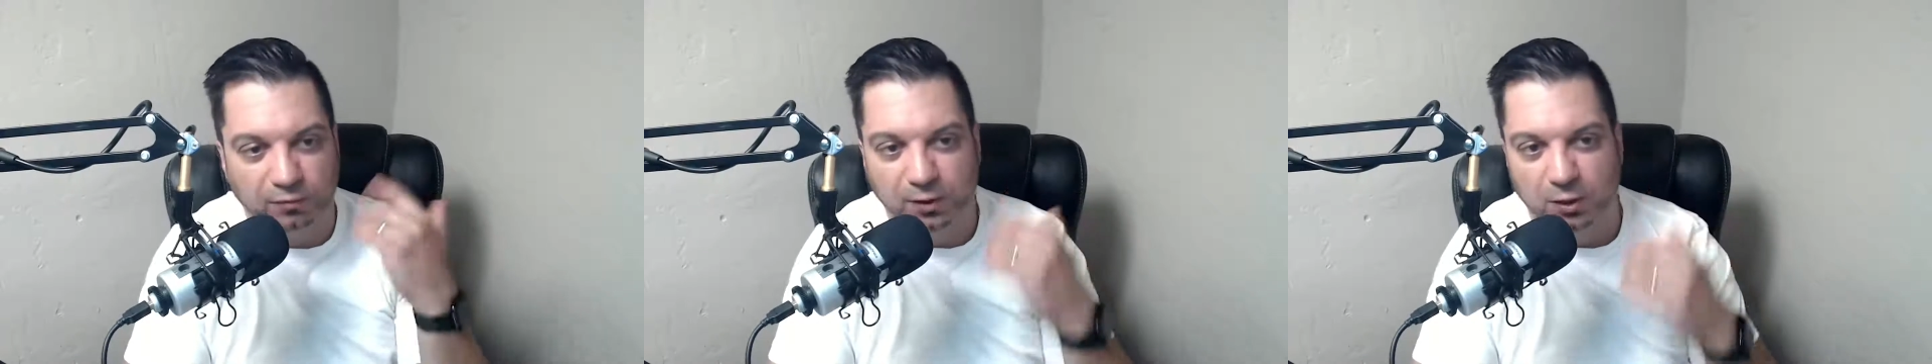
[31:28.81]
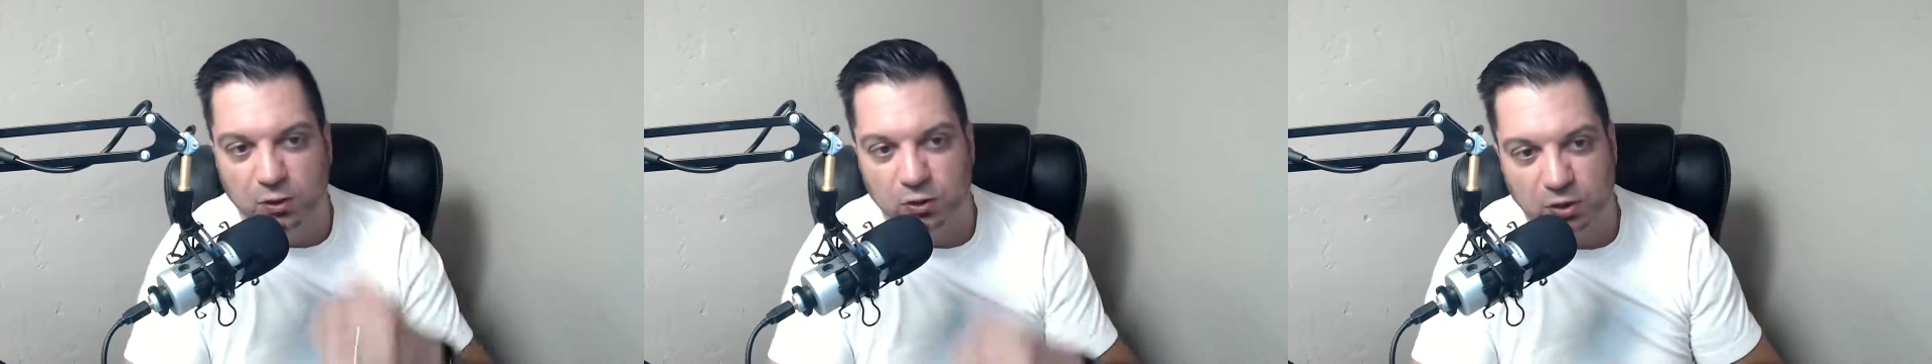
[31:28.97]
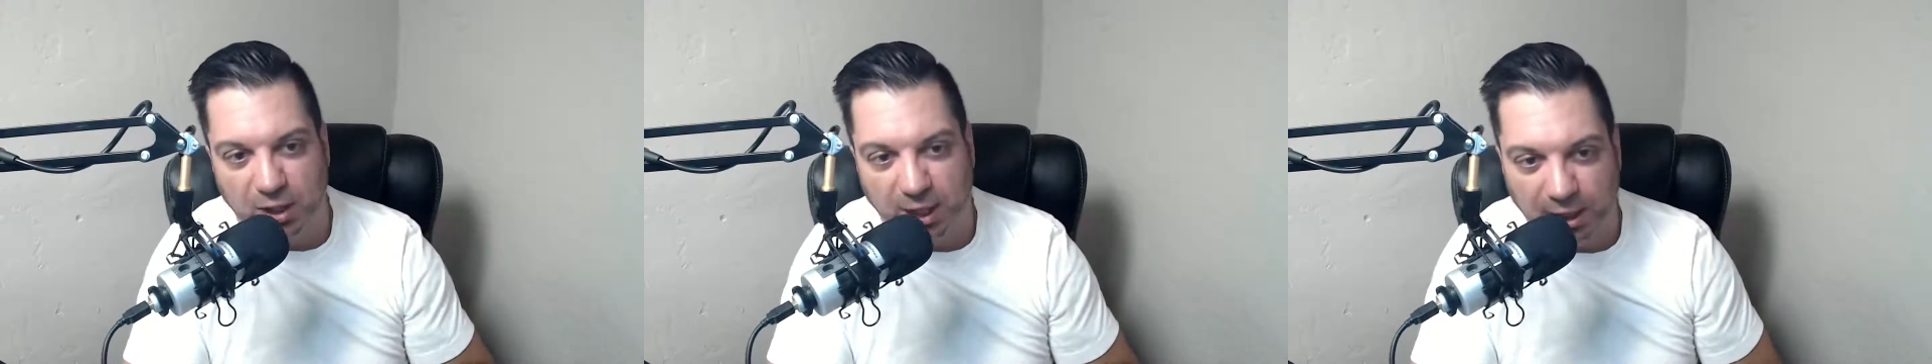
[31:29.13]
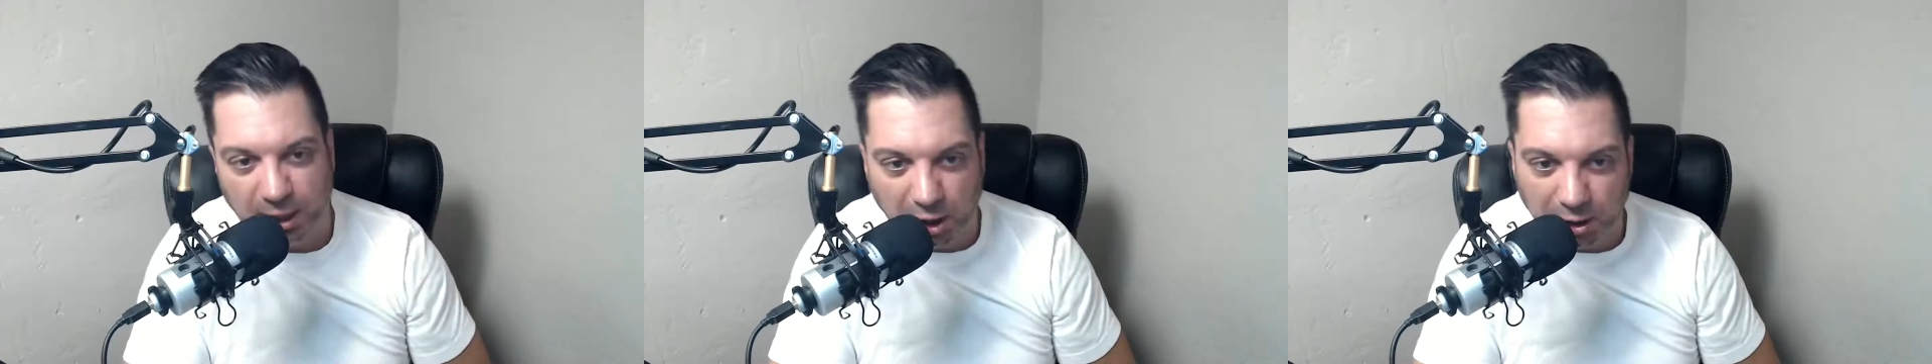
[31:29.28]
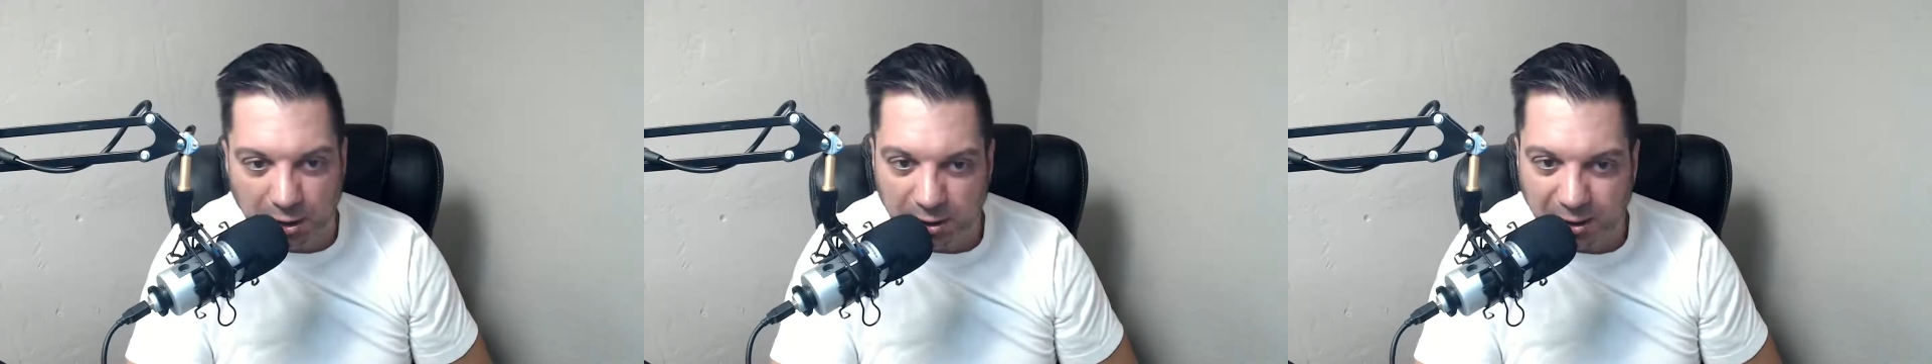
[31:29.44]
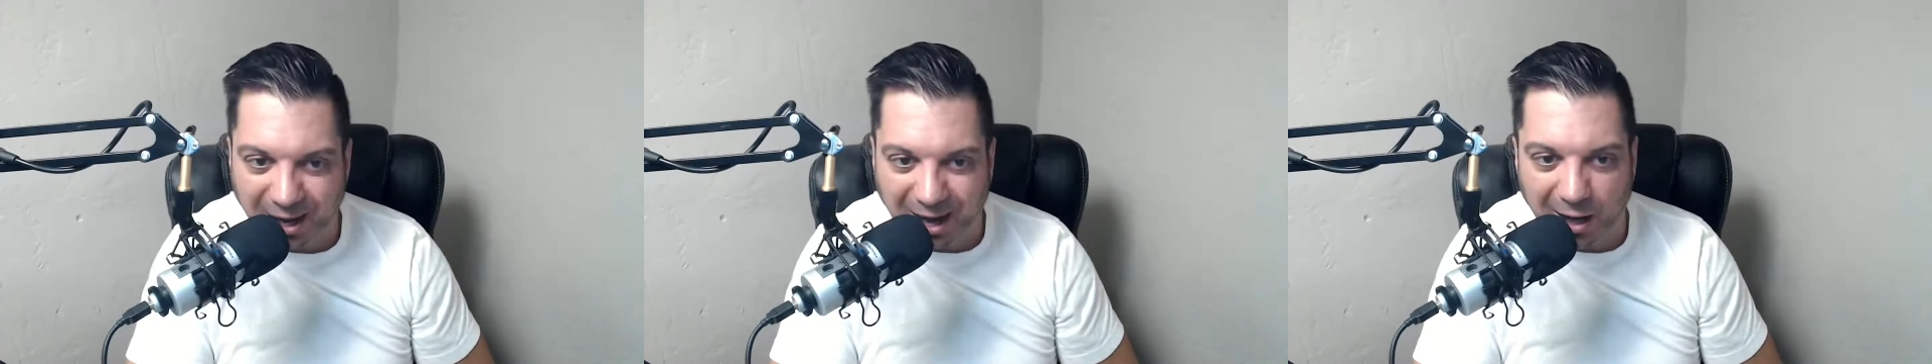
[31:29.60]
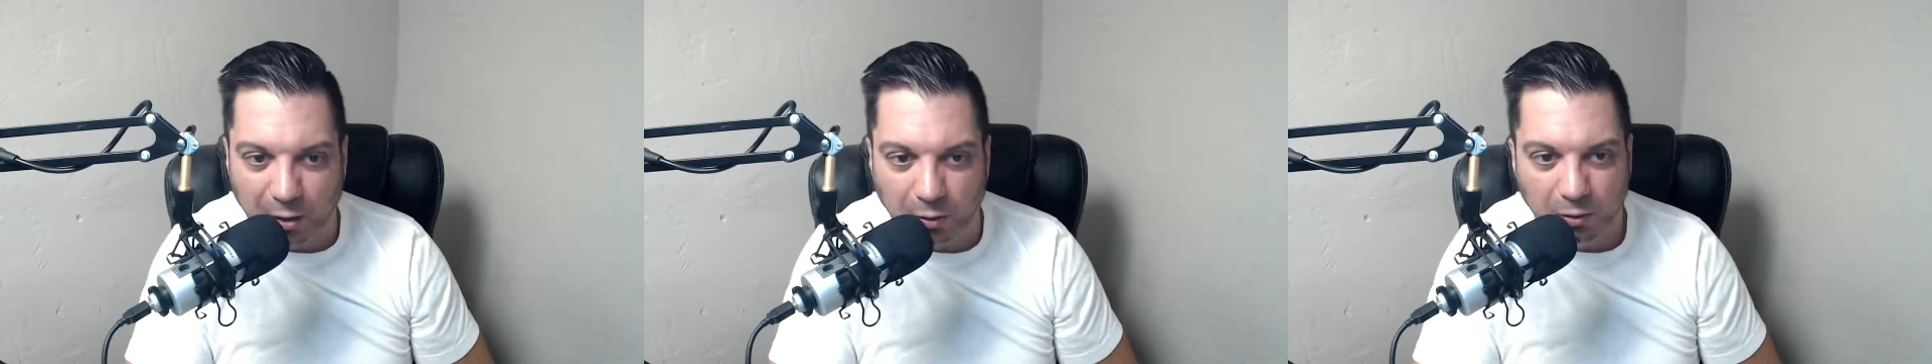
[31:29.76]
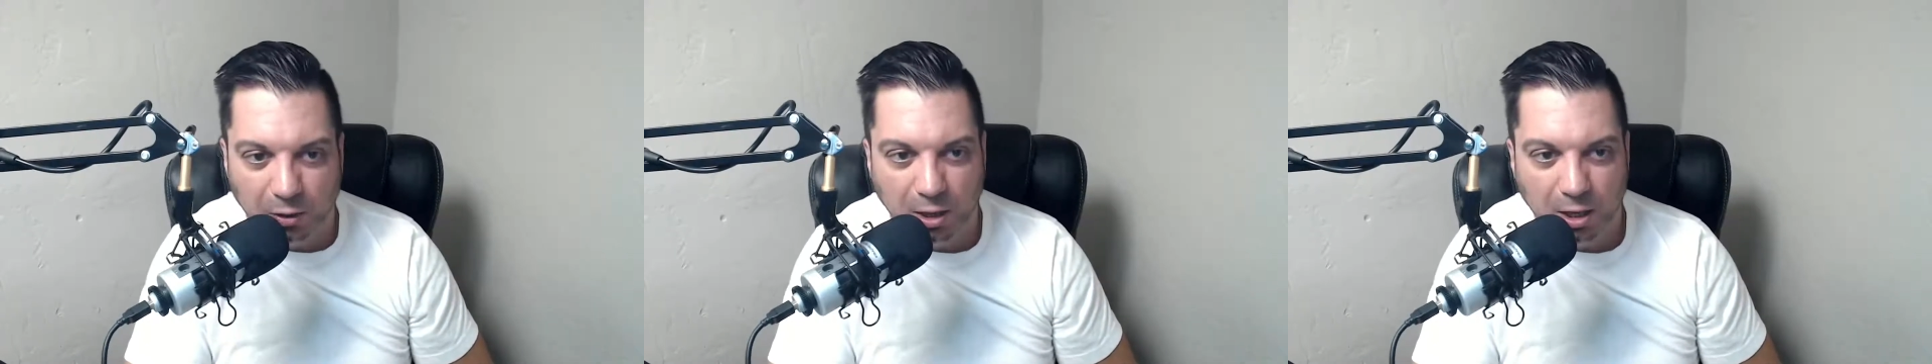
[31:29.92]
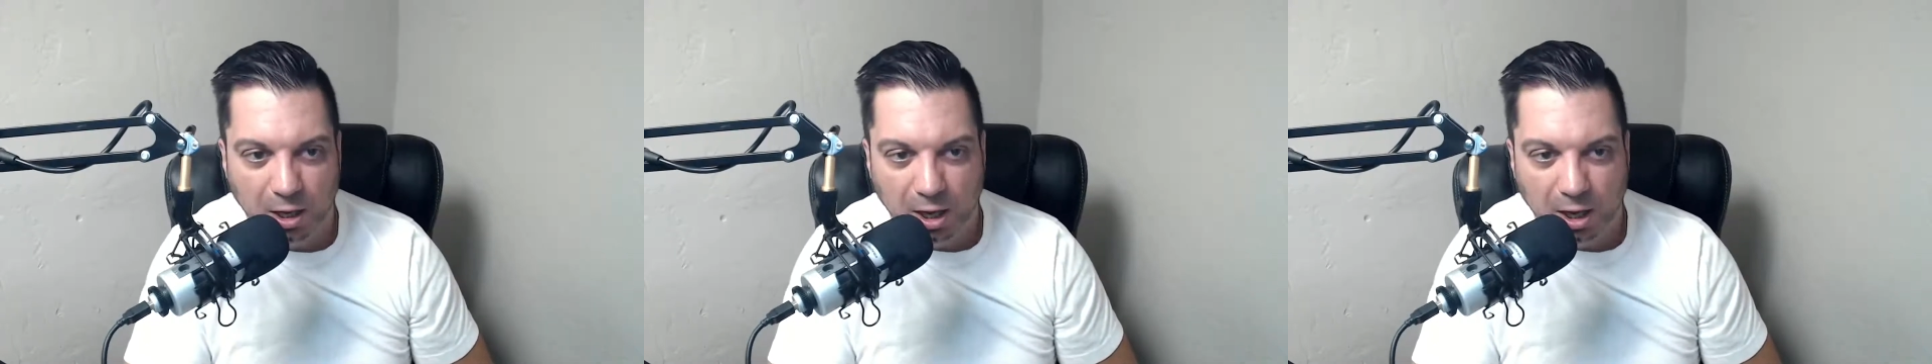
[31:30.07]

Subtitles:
years later now,